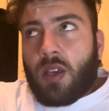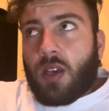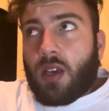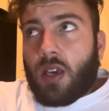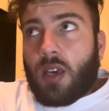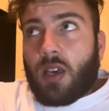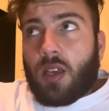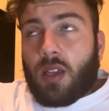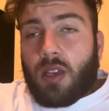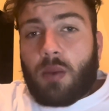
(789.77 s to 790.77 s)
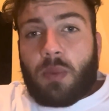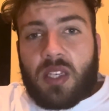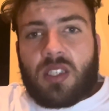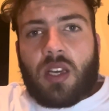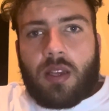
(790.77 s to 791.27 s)
And he
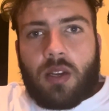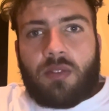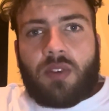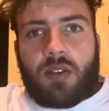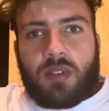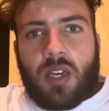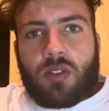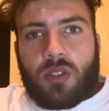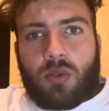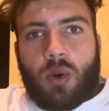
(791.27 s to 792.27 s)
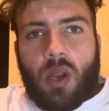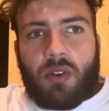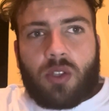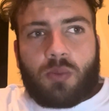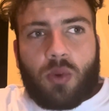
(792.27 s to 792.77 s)
pays annually $5,000 to All
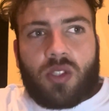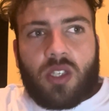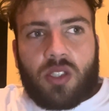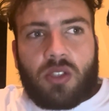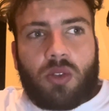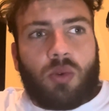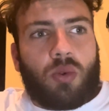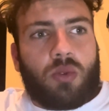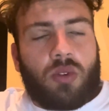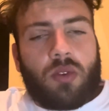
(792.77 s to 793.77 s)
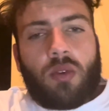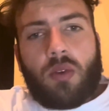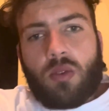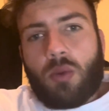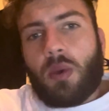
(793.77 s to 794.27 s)
Around Sports Agency to
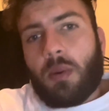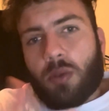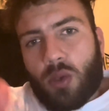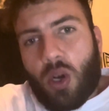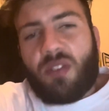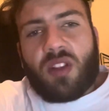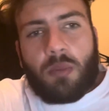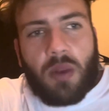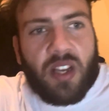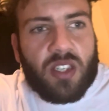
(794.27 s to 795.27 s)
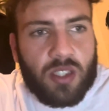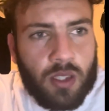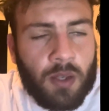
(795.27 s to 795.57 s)
be able to cover the players'